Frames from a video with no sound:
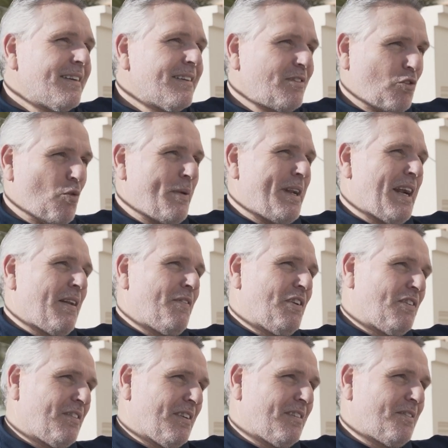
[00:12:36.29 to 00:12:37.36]
It's coming out of
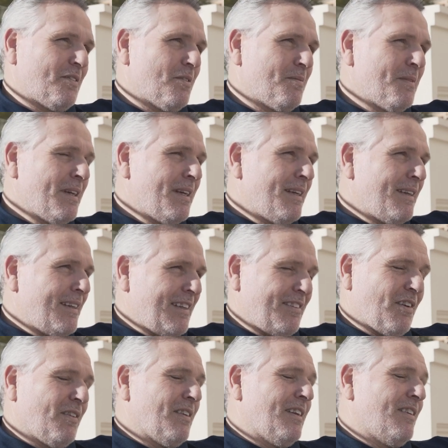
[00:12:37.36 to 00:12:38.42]
his system.
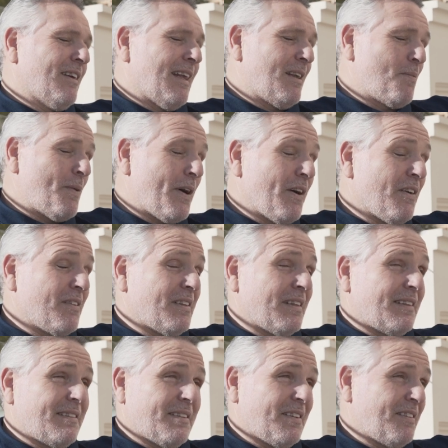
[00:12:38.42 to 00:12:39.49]
He's on these
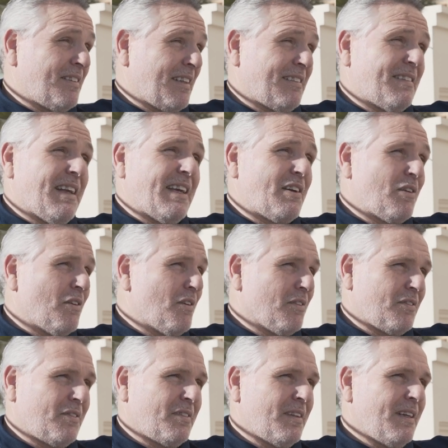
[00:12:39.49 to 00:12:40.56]
antibiotics. They're a six-day
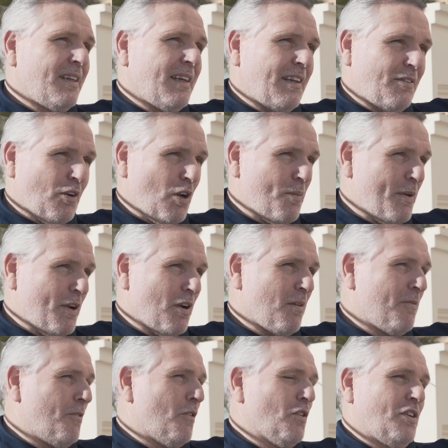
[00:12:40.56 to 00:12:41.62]
course. He's only been
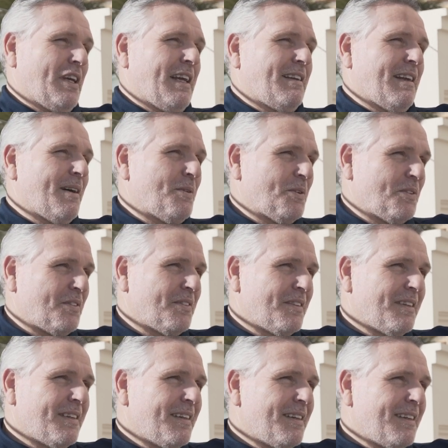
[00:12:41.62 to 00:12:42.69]
on them 48 hours.
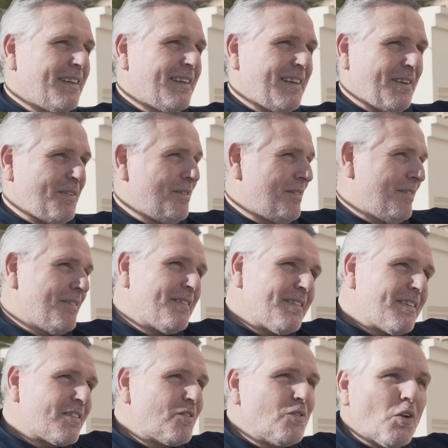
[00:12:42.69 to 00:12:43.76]
You know, it's,
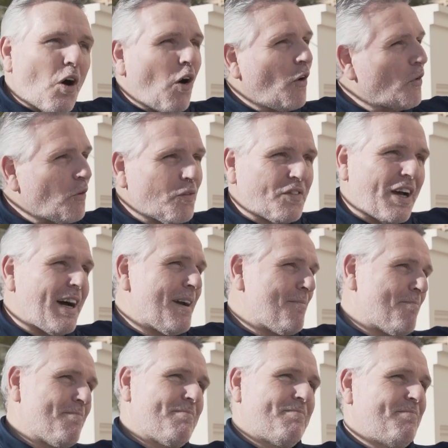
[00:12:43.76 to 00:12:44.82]
it's not enough
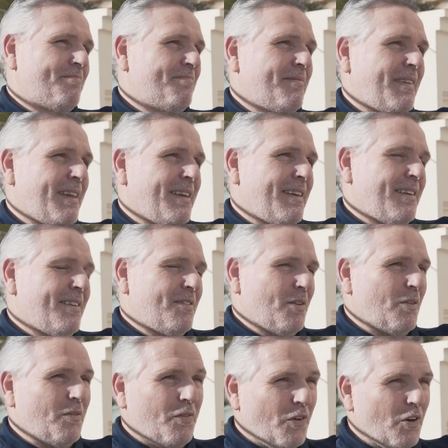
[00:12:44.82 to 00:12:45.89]
time.
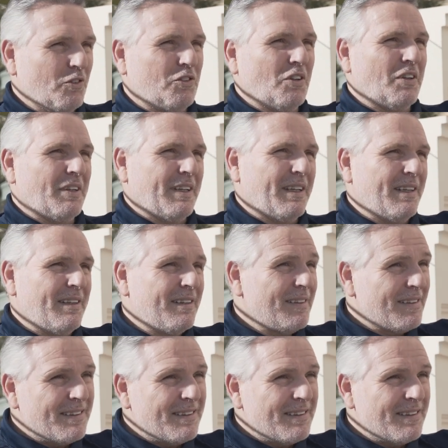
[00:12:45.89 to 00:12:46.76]
So unfortunately,